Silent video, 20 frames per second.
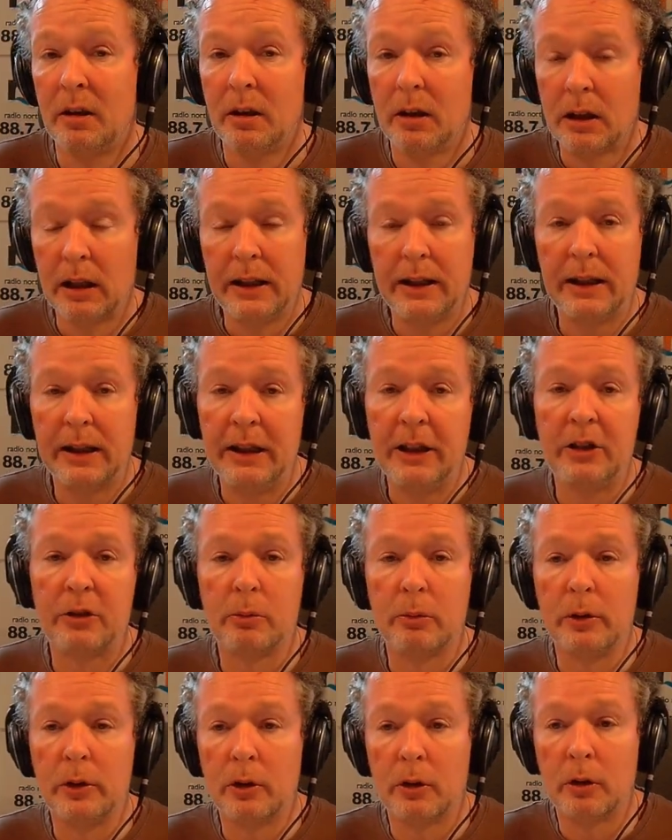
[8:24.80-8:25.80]
Clint
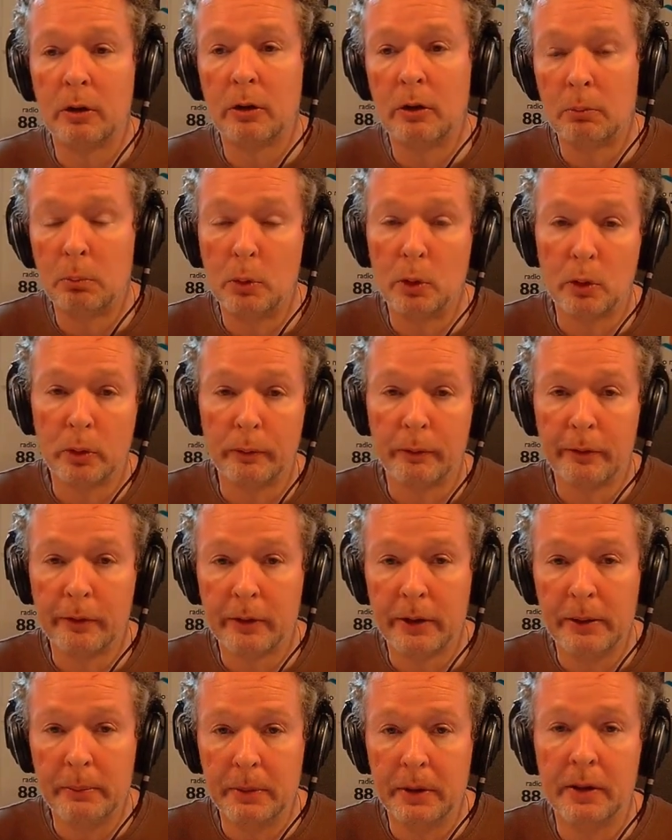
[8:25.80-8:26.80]
Eastwood or Morgan
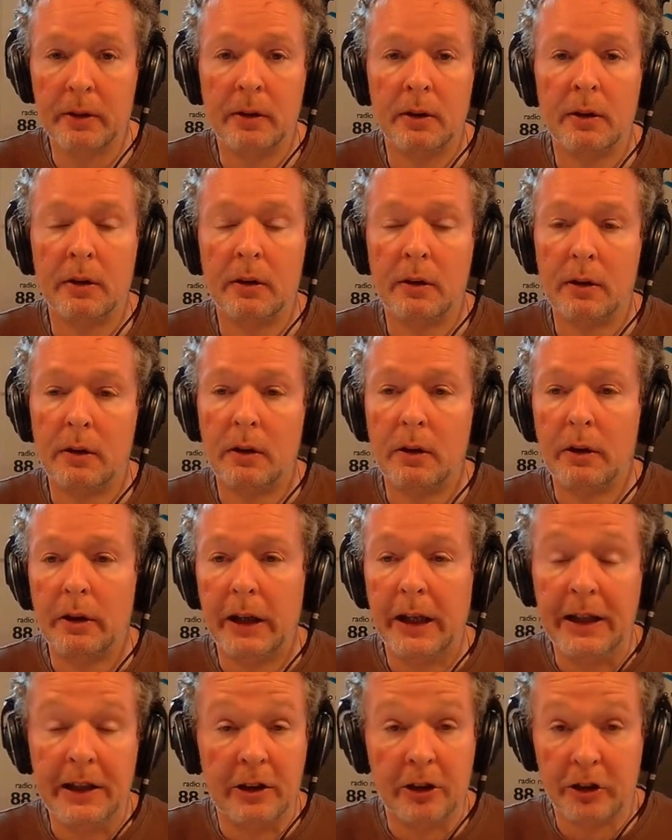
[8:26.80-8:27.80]
Freeman
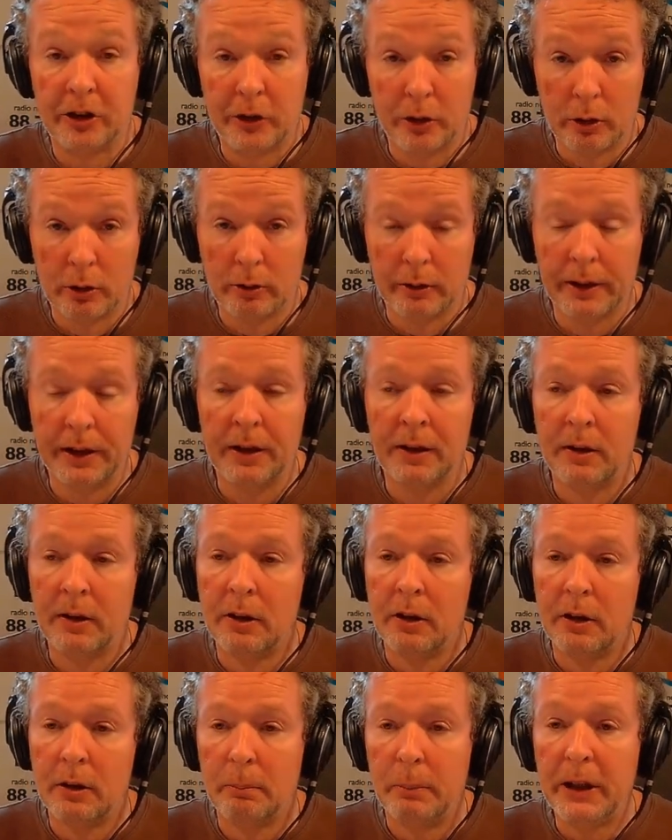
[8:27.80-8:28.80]
in the story,
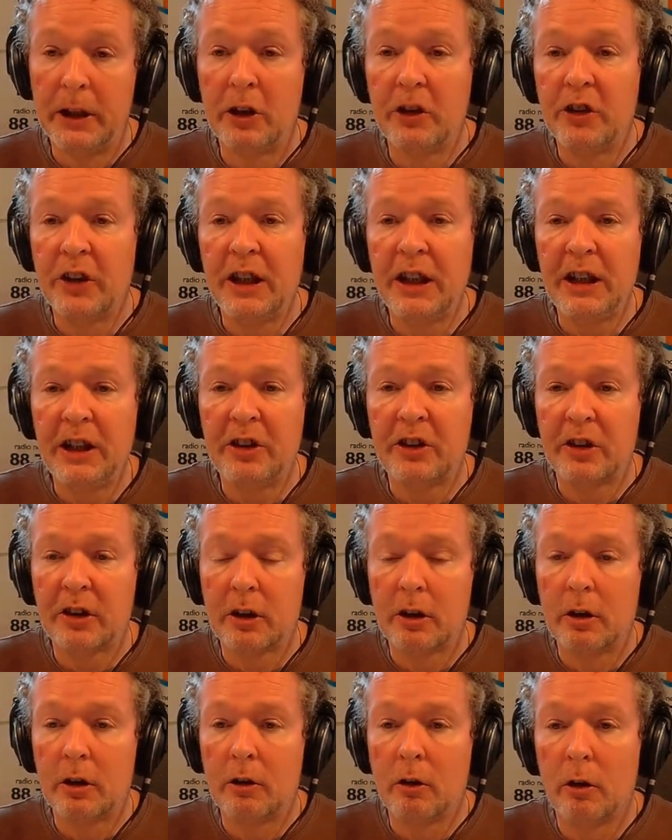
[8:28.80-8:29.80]
because he's
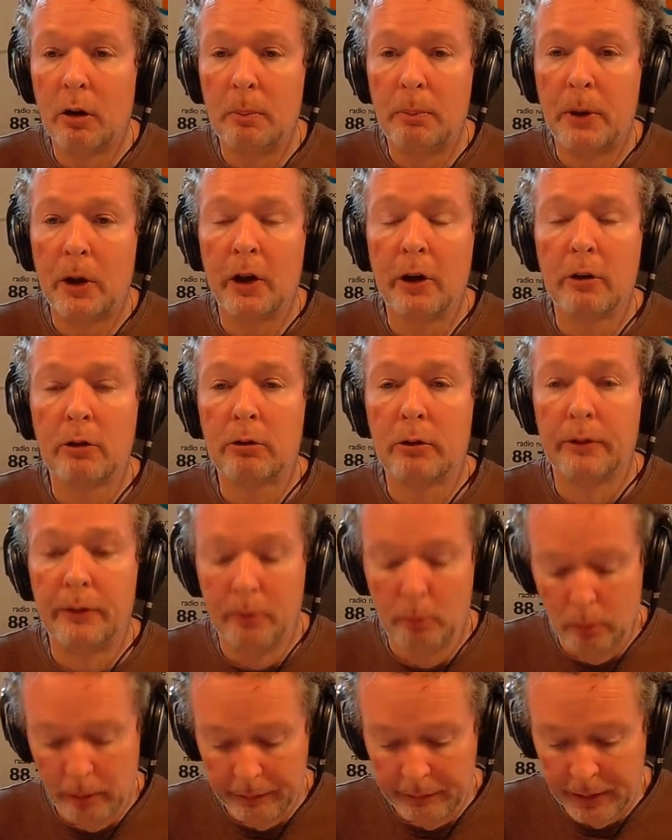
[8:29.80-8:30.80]
got a
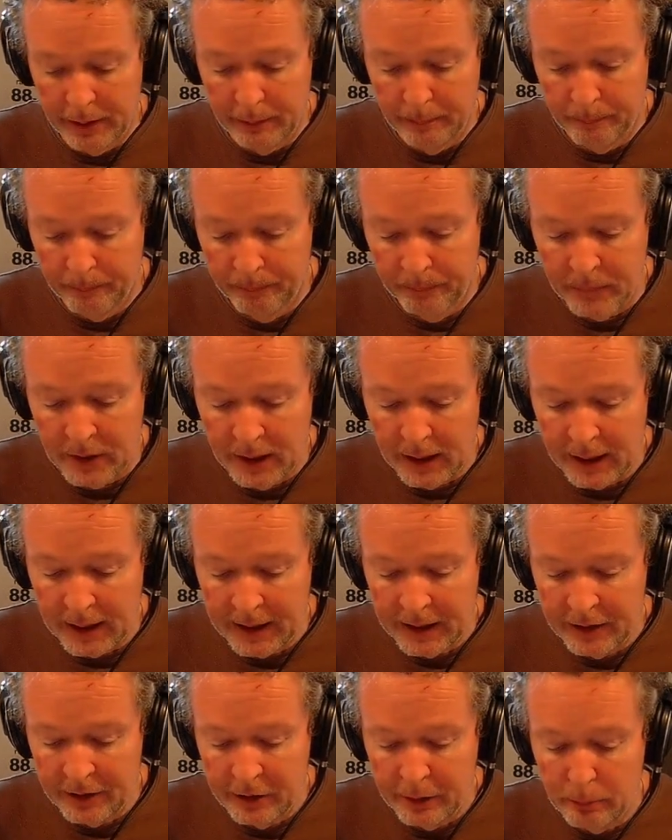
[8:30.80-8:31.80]
biographer with him,
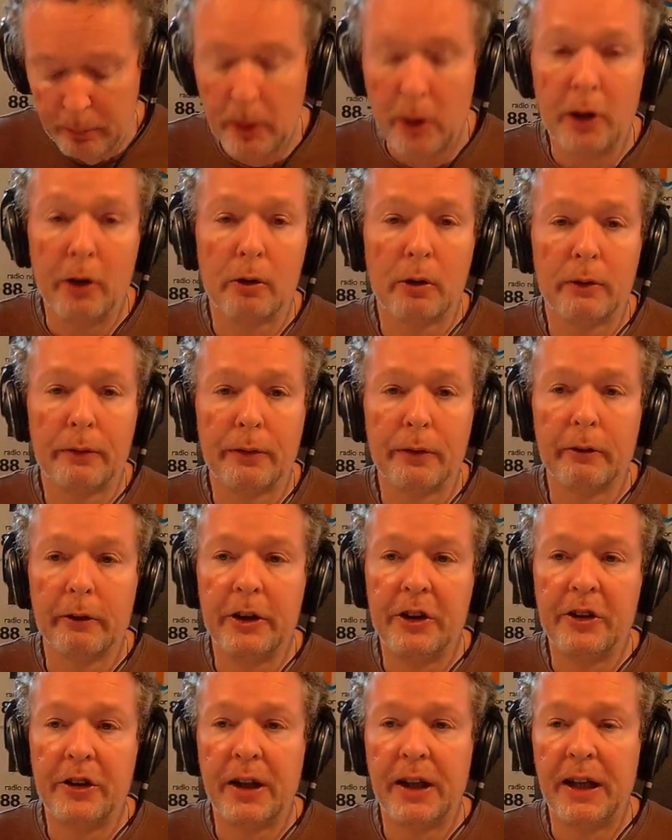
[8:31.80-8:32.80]
and the biographer
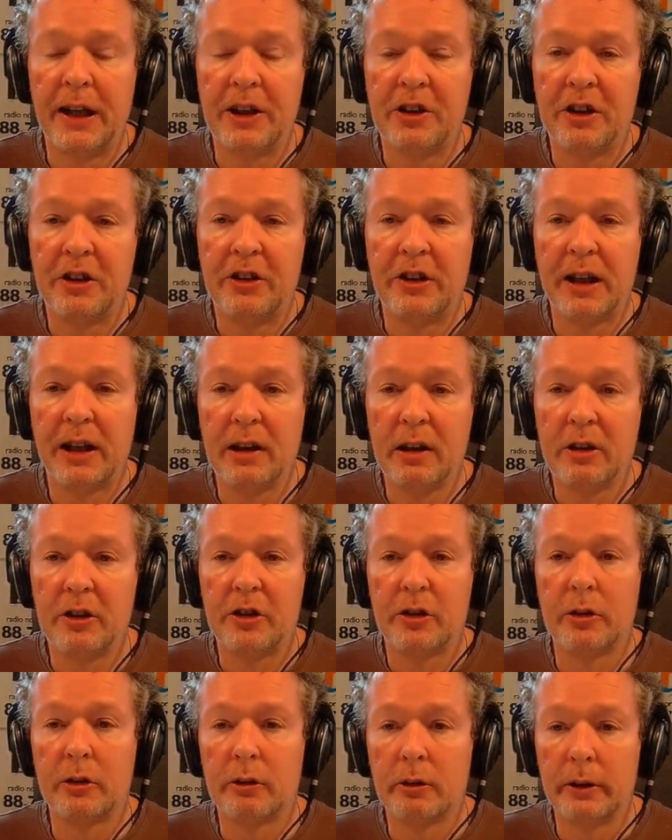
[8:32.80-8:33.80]
is there to tell the
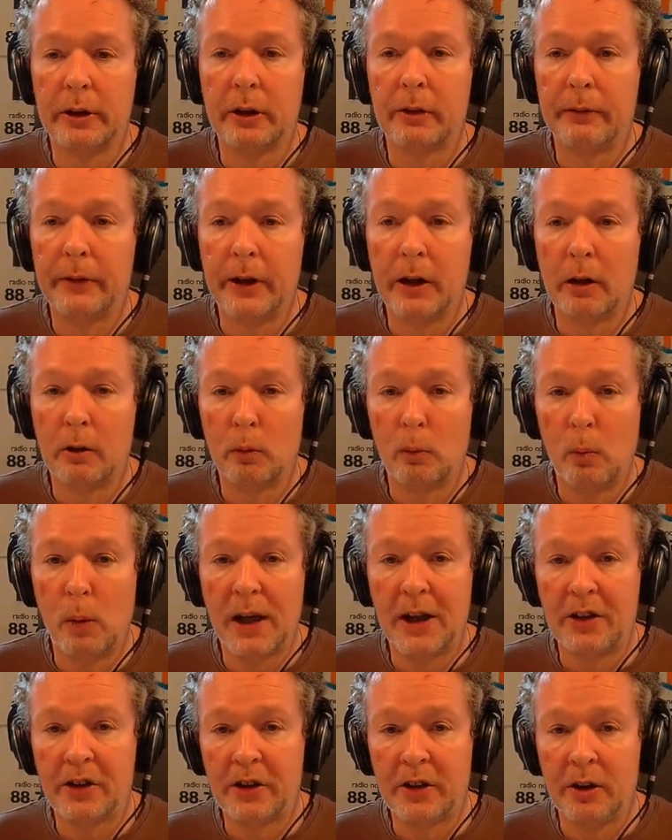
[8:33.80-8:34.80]
story of the Old
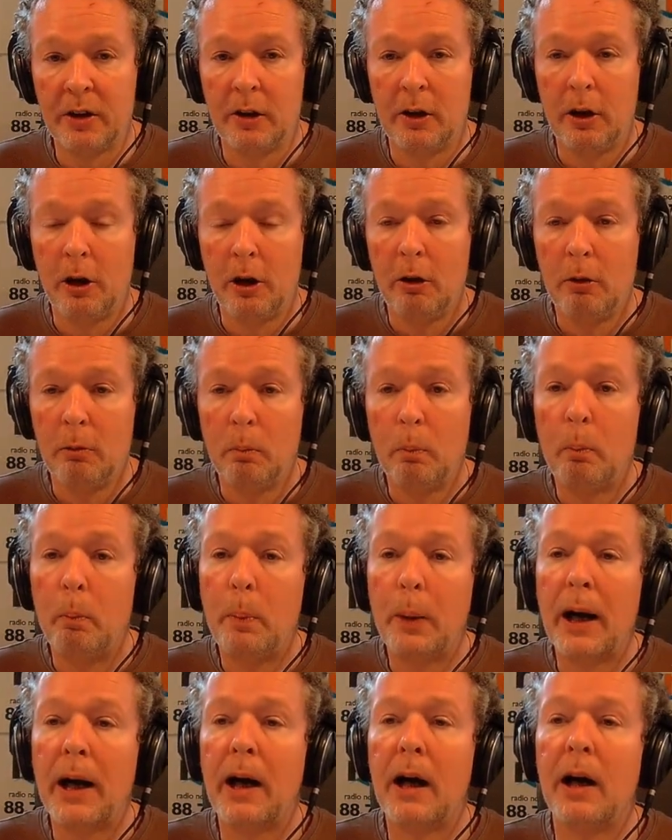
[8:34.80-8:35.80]
West,
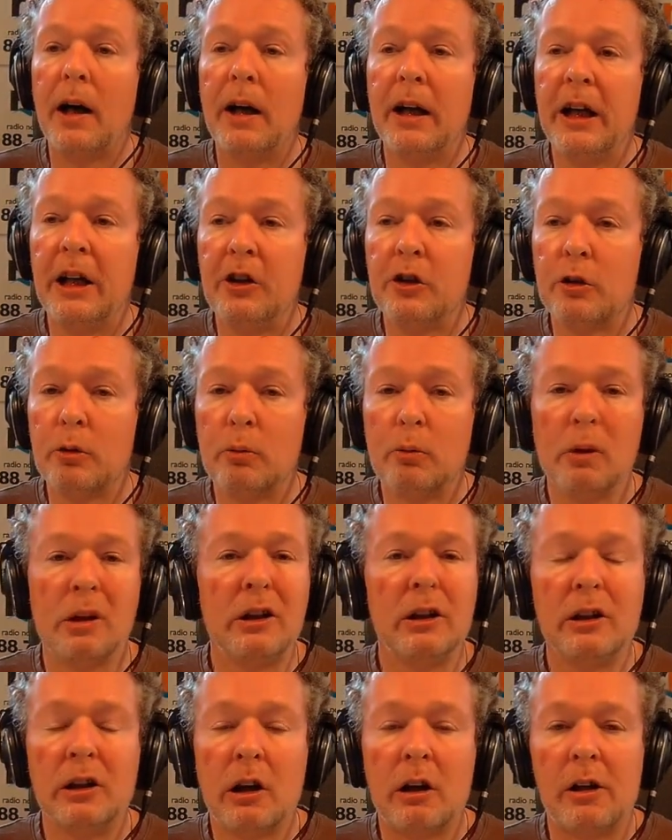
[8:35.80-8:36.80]
but it's all
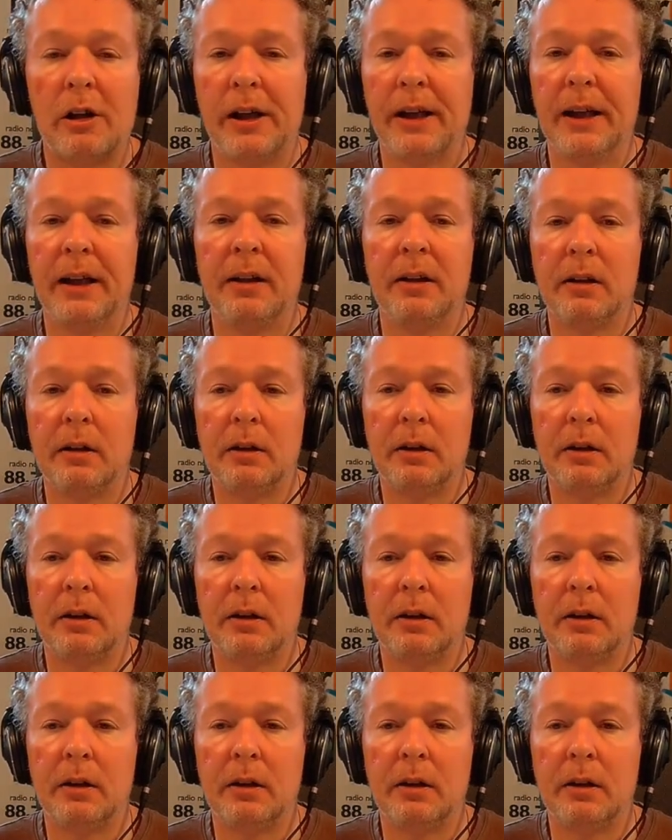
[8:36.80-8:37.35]
a lie.